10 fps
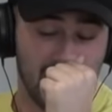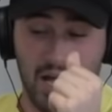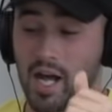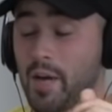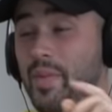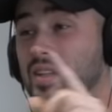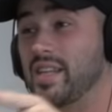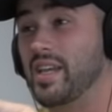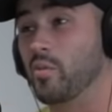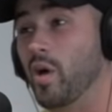Uh, um, I'll
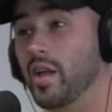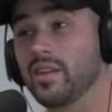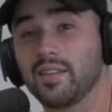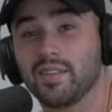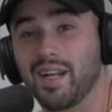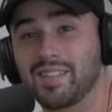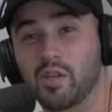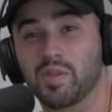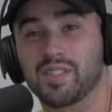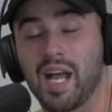tell you what. I'll tell
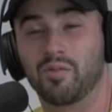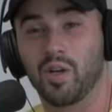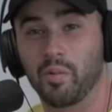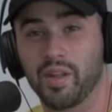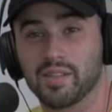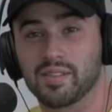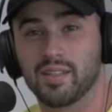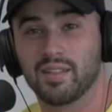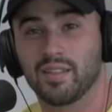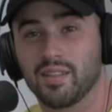you what's not wrong with us.
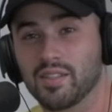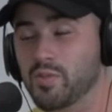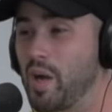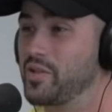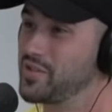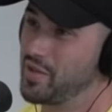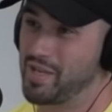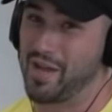The sponsors that we